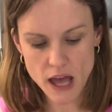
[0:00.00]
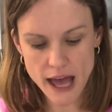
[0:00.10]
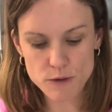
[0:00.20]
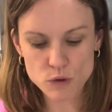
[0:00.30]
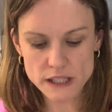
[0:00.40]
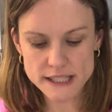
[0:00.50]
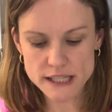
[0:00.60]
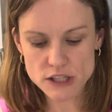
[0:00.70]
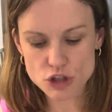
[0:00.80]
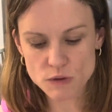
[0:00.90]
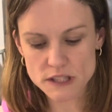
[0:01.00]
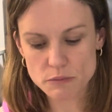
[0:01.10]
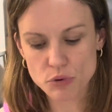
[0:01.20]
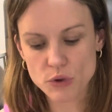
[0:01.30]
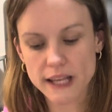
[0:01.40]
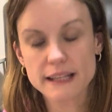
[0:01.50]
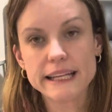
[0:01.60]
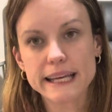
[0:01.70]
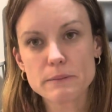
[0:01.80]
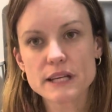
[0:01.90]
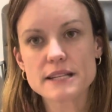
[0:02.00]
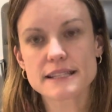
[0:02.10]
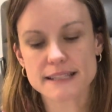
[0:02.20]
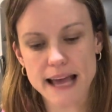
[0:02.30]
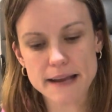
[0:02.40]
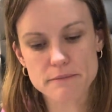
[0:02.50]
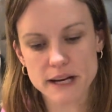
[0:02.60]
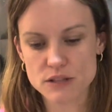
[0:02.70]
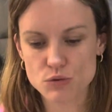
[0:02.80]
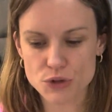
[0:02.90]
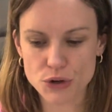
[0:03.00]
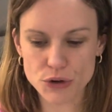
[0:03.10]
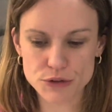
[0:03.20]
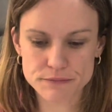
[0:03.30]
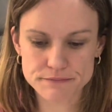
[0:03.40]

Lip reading: and will assist you with supporting ligaments and muscle tone.